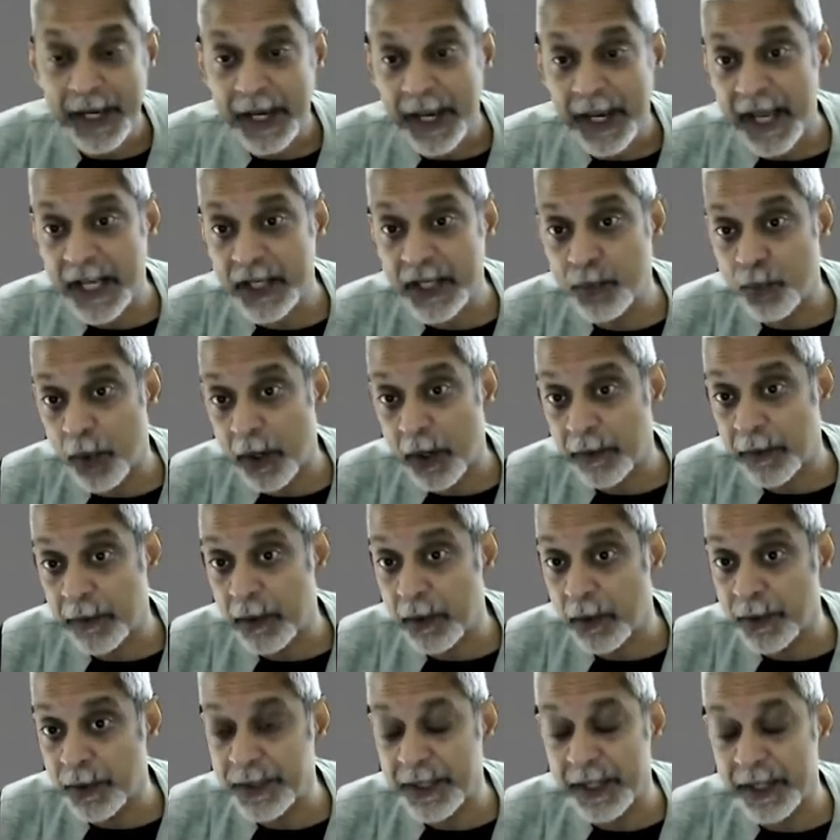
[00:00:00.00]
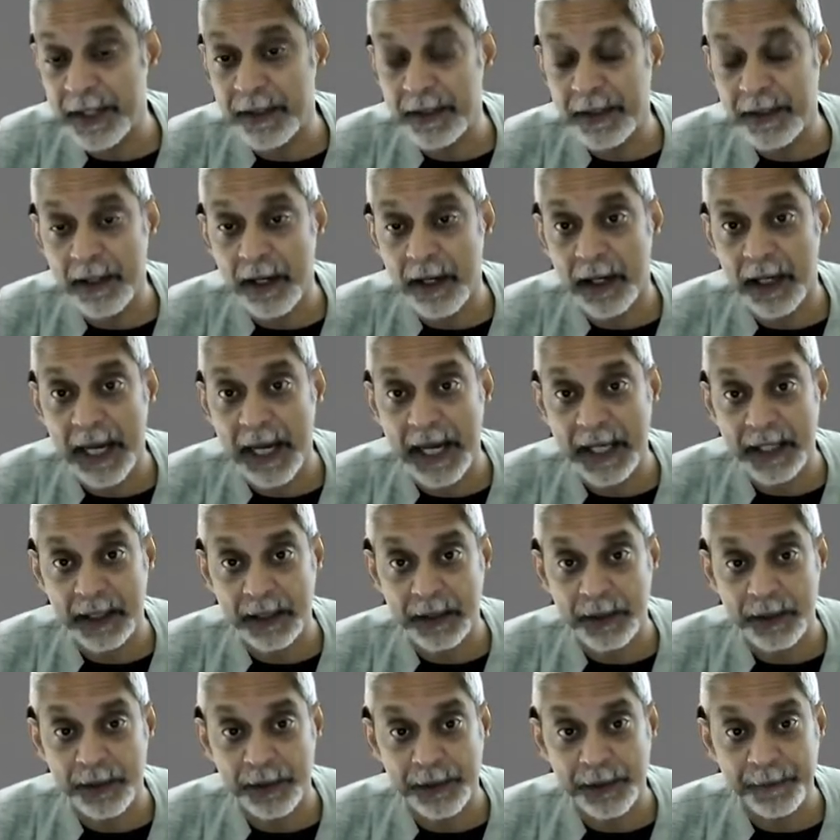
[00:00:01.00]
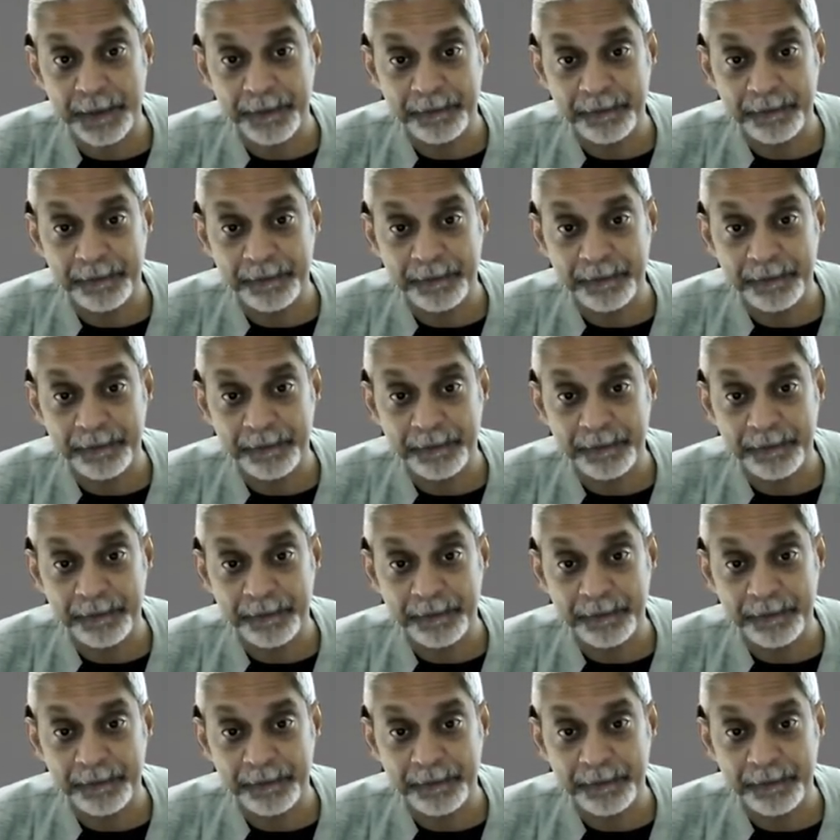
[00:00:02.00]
as one goes into young adulthood.